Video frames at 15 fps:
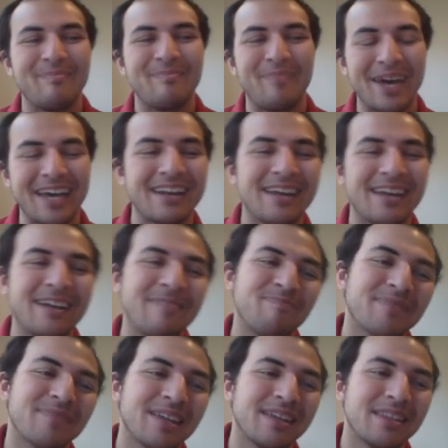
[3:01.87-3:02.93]
But
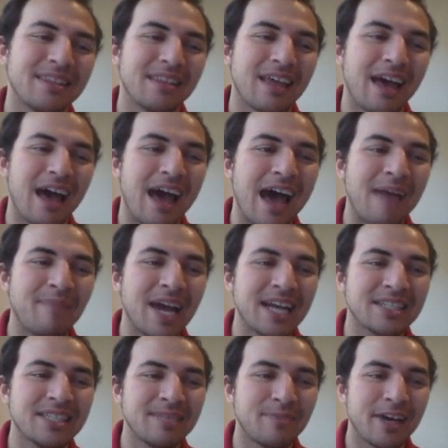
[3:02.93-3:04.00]
I'm
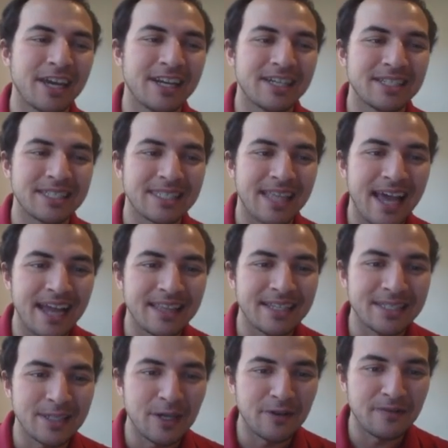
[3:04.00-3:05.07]
actually planning to slide
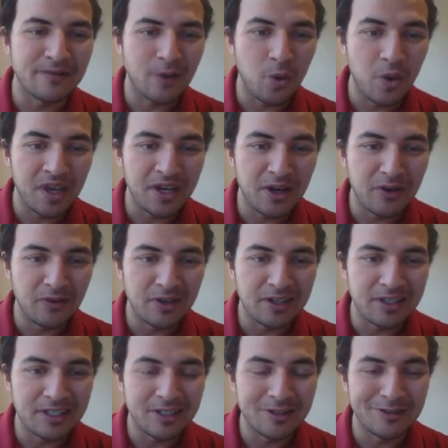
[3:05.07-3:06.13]
this queen
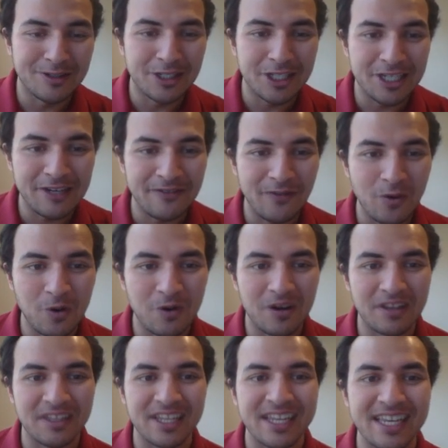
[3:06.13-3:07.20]
over to g4
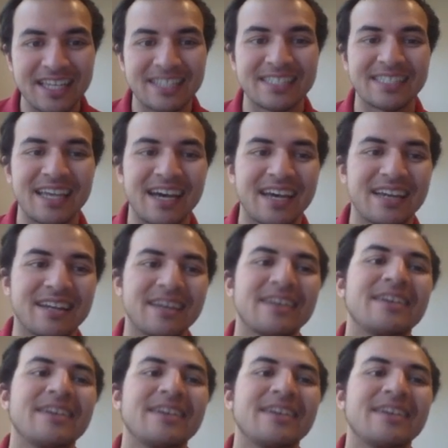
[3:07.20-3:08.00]
on the king side.